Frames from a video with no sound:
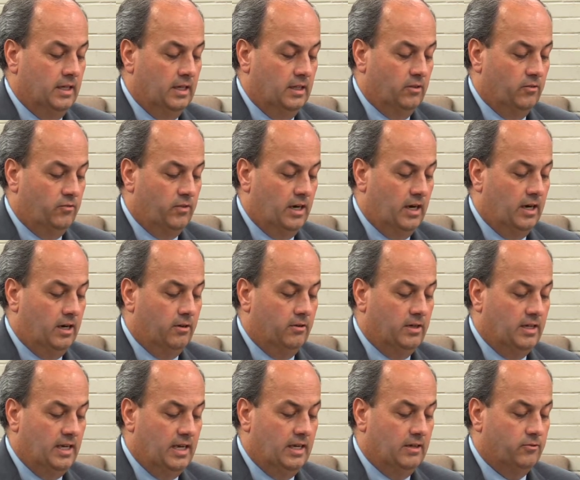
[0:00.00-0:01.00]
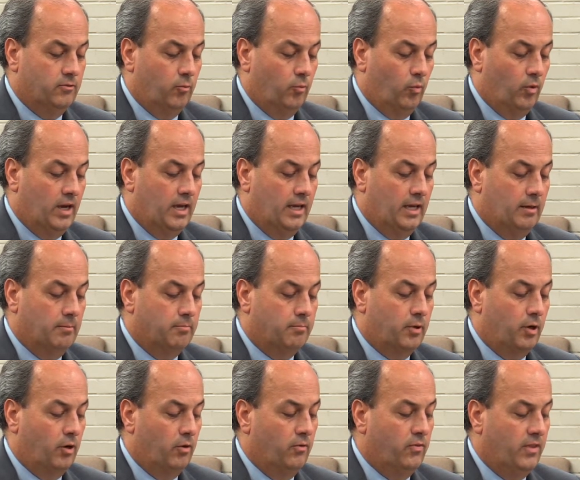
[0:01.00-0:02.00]
and the fire death rate
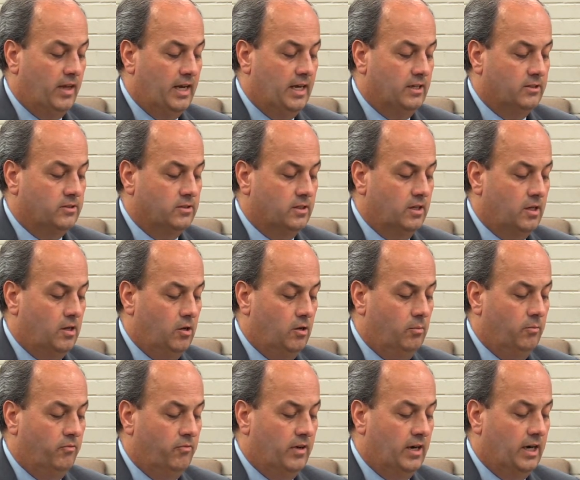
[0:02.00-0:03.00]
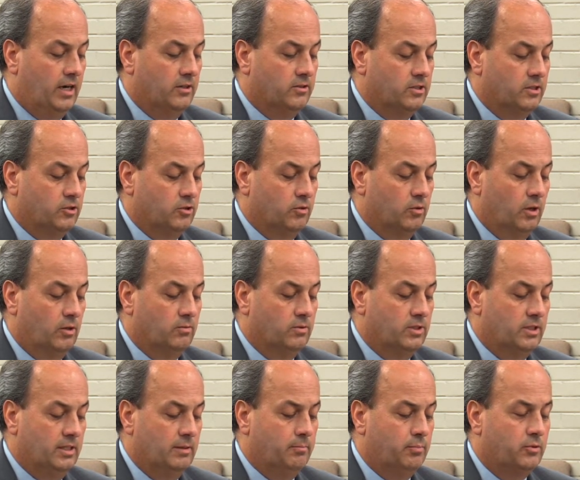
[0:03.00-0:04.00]
per 1,000 home fires has grown
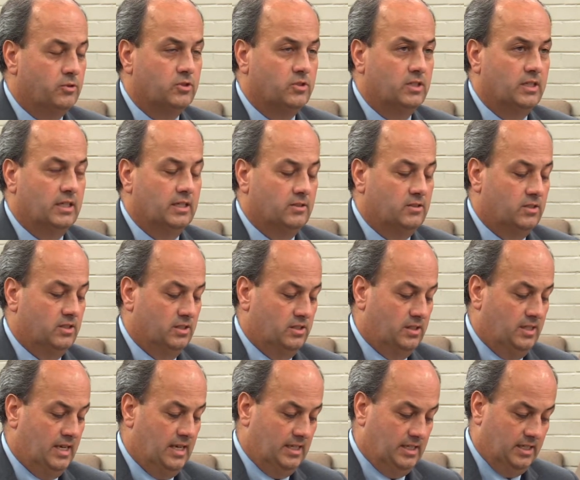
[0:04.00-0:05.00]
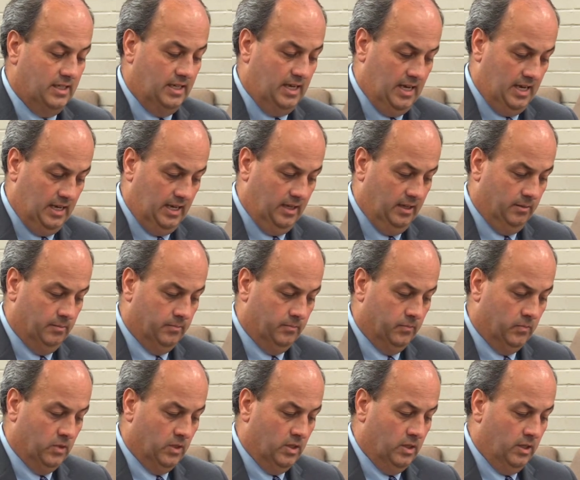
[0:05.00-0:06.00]
10% since 1980.
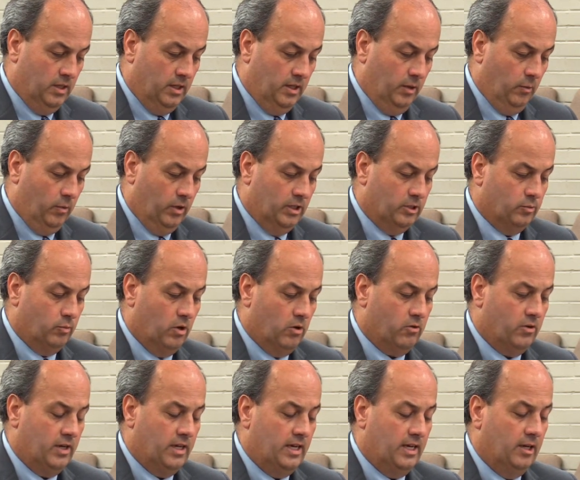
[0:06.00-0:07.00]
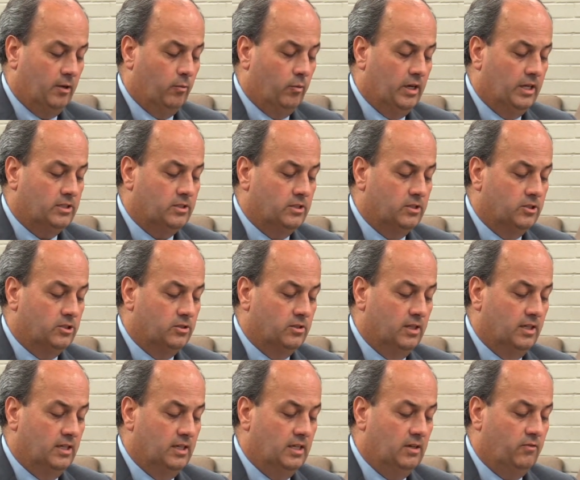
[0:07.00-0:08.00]
And whereas Walker County residents should
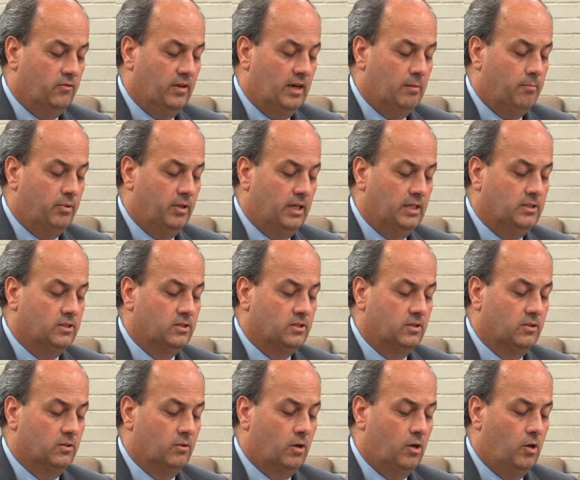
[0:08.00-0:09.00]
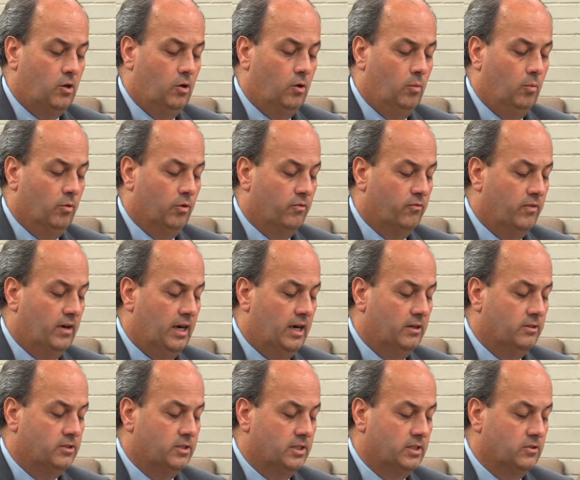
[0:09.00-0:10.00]
identify places in their home where
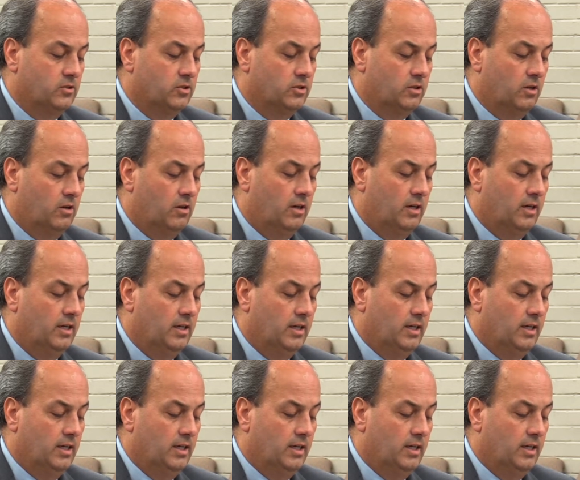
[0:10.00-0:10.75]
fires can start